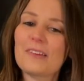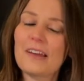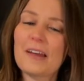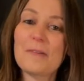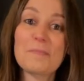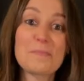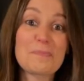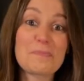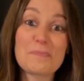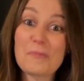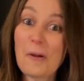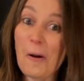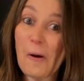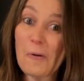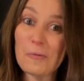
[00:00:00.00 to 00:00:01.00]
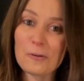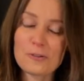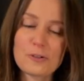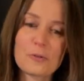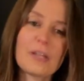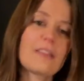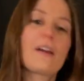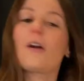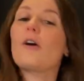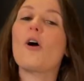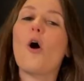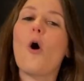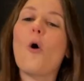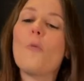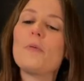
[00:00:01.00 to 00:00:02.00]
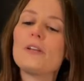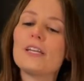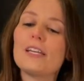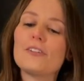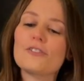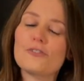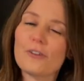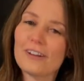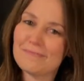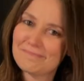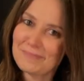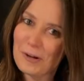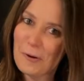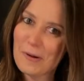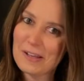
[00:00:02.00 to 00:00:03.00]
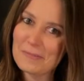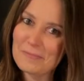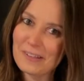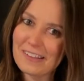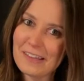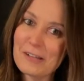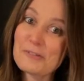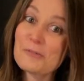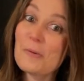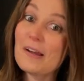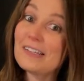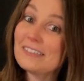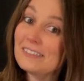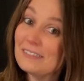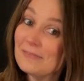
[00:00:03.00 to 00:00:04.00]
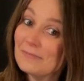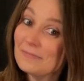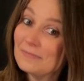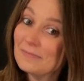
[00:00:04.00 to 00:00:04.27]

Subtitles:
Okay? All we're doing there, open E string, go ahead and play that twice.